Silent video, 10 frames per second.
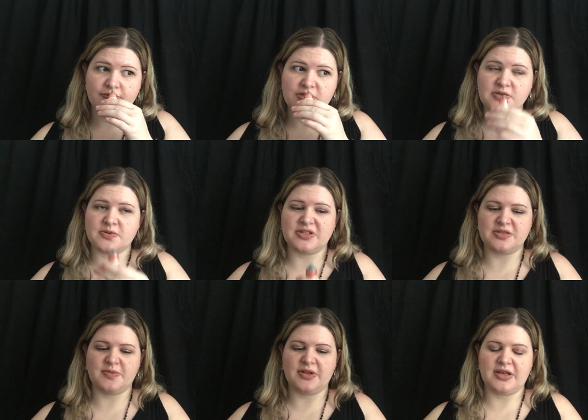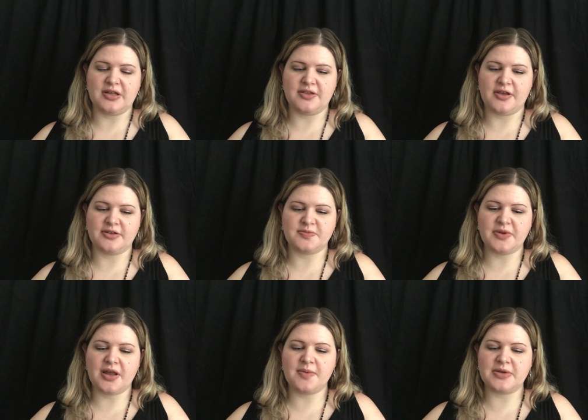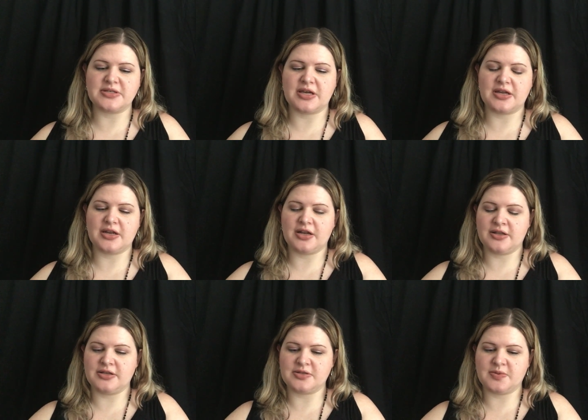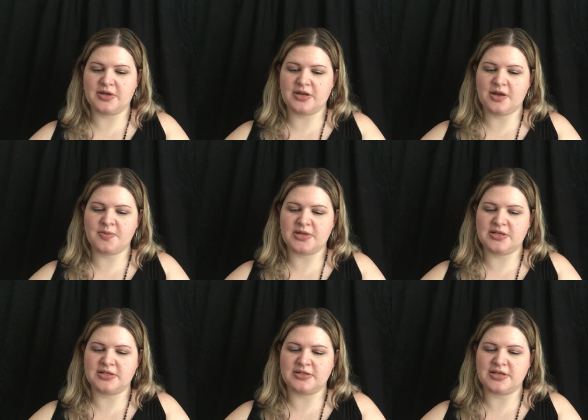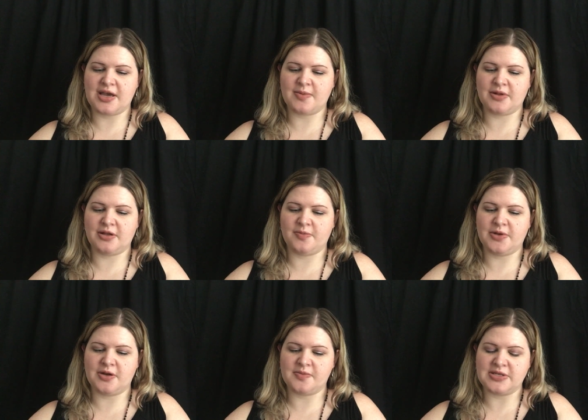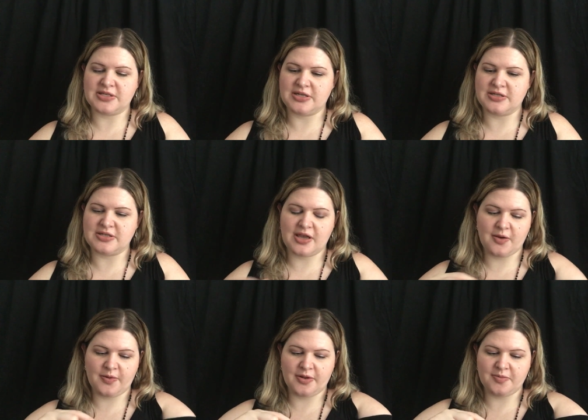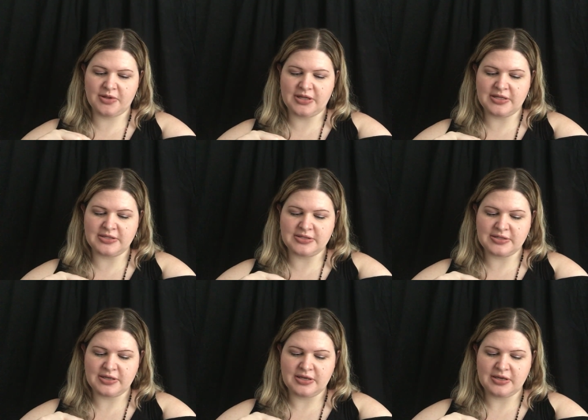Doesn't really smell like anything else, but I'm excited on this one. I'm gonna dab a little bit on my skin and see how well it blends.